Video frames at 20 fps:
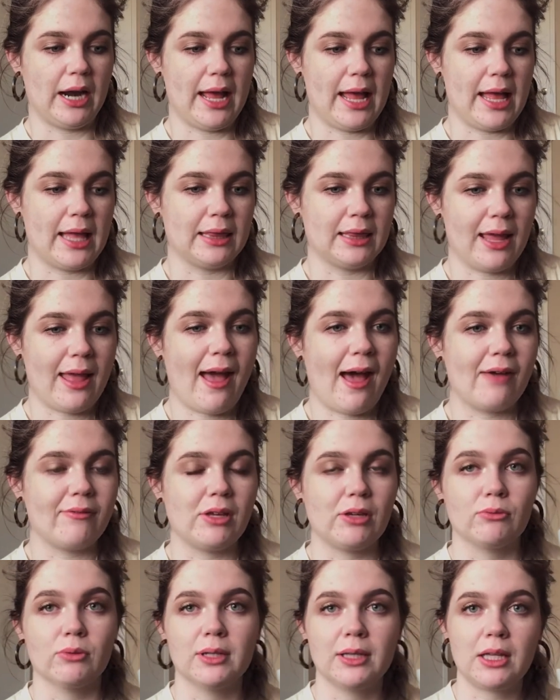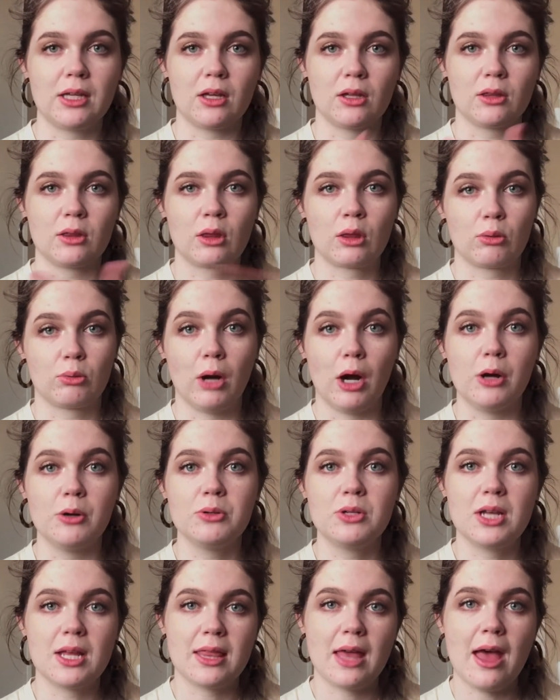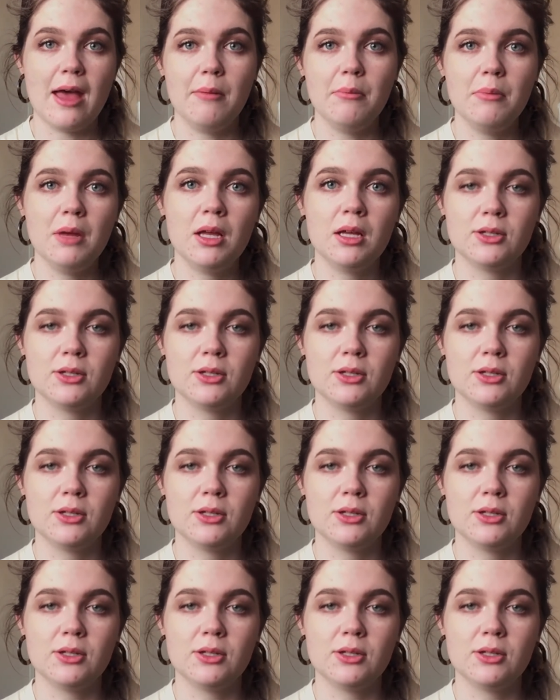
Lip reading: and they have a really good throw to them.